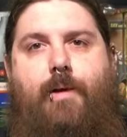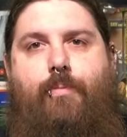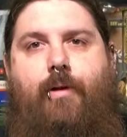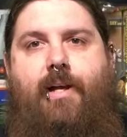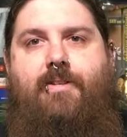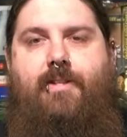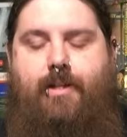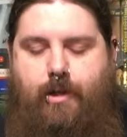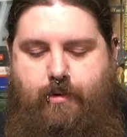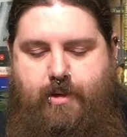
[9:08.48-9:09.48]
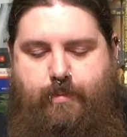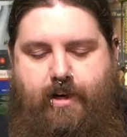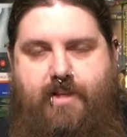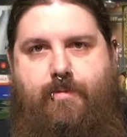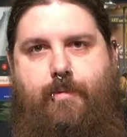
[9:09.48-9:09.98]
price. They lowered the
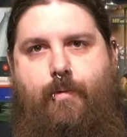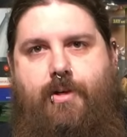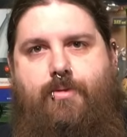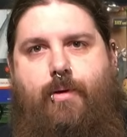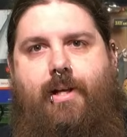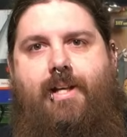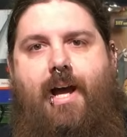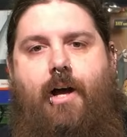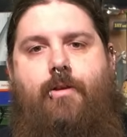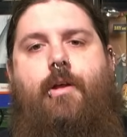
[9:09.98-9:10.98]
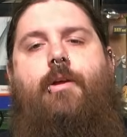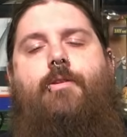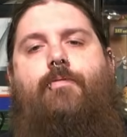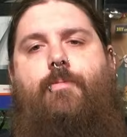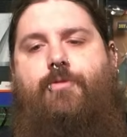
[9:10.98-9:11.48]
price from the 120 down
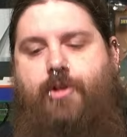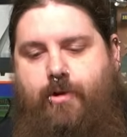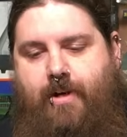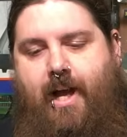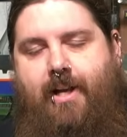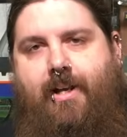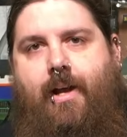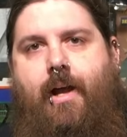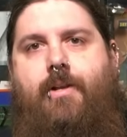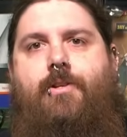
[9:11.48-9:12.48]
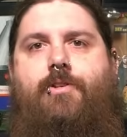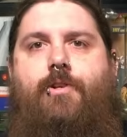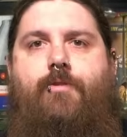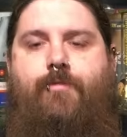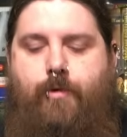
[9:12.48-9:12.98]
from $299
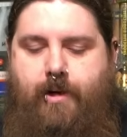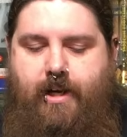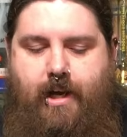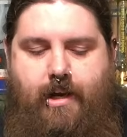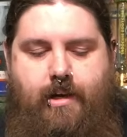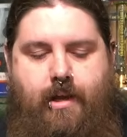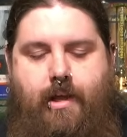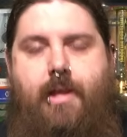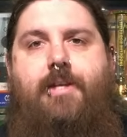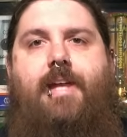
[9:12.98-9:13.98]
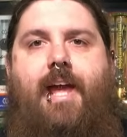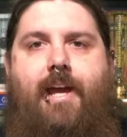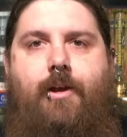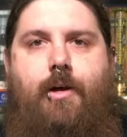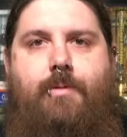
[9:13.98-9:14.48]
to $249. Take
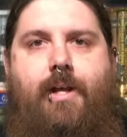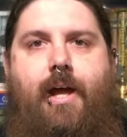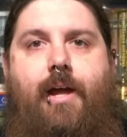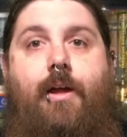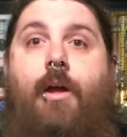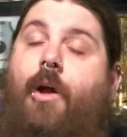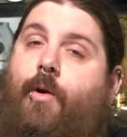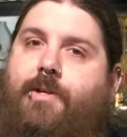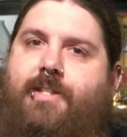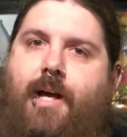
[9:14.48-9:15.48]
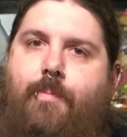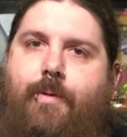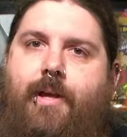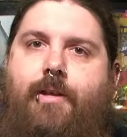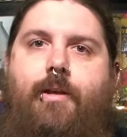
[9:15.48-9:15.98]
it home today, or stop
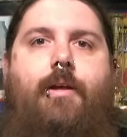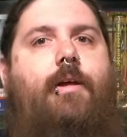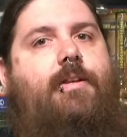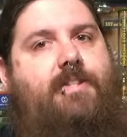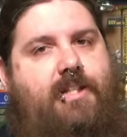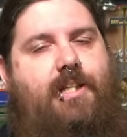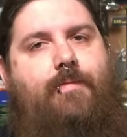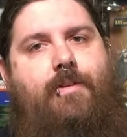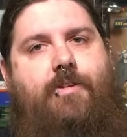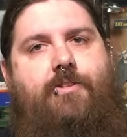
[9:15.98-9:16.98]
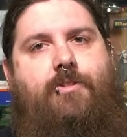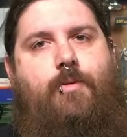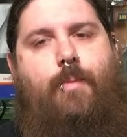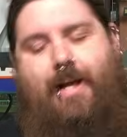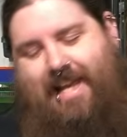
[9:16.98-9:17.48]
in 611 Dutchess
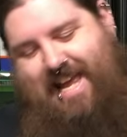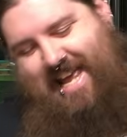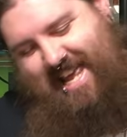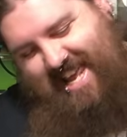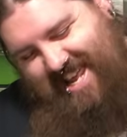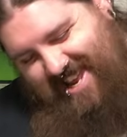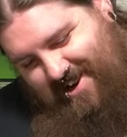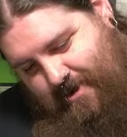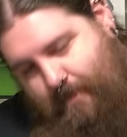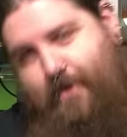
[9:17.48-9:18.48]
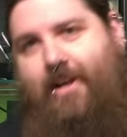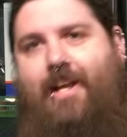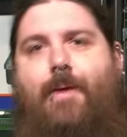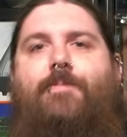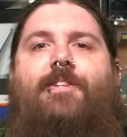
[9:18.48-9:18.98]
Turnpike in
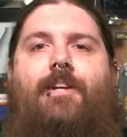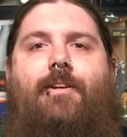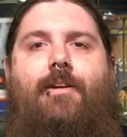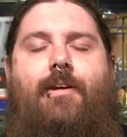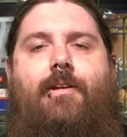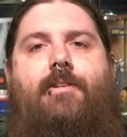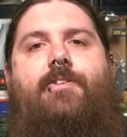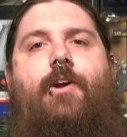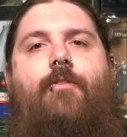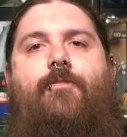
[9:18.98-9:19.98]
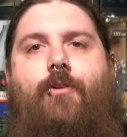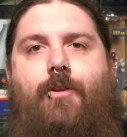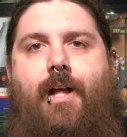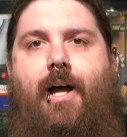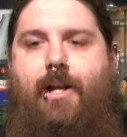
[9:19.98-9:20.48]
Poughkeepsie to see our
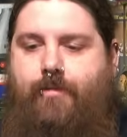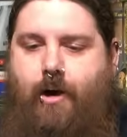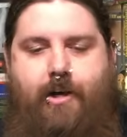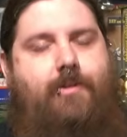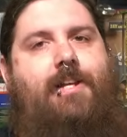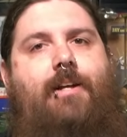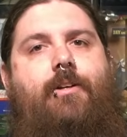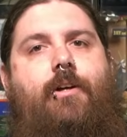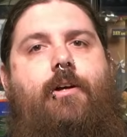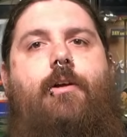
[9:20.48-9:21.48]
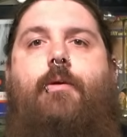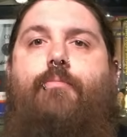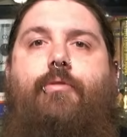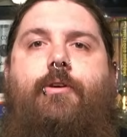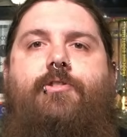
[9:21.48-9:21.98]
full line of Audio-Technica,
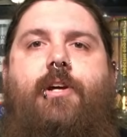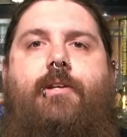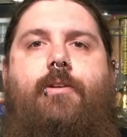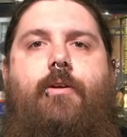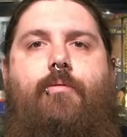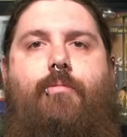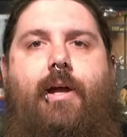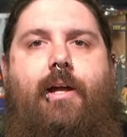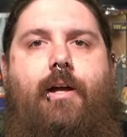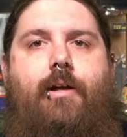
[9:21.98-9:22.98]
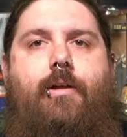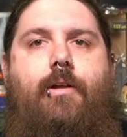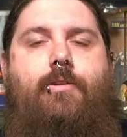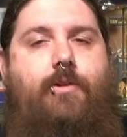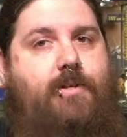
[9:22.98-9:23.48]
Project, Rega,
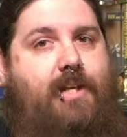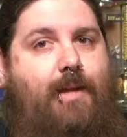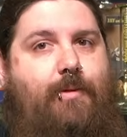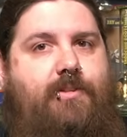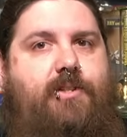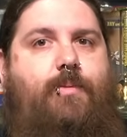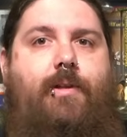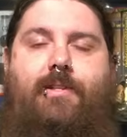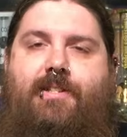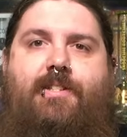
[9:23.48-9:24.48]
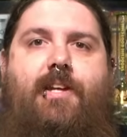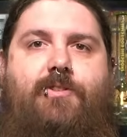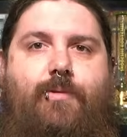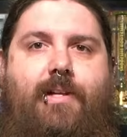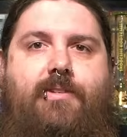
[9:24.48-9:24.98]
turntables, as well as
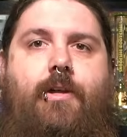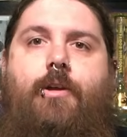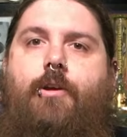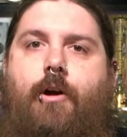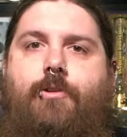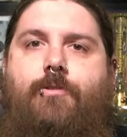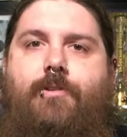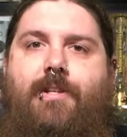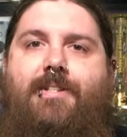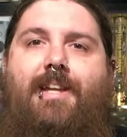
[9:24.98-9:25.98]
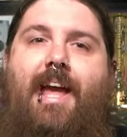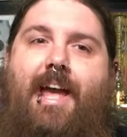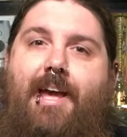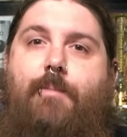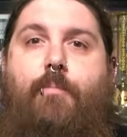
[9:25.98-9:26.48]
accessories, cartridges,
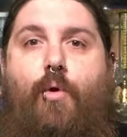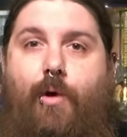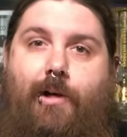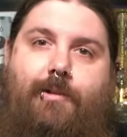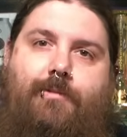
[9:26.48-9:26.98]
and more.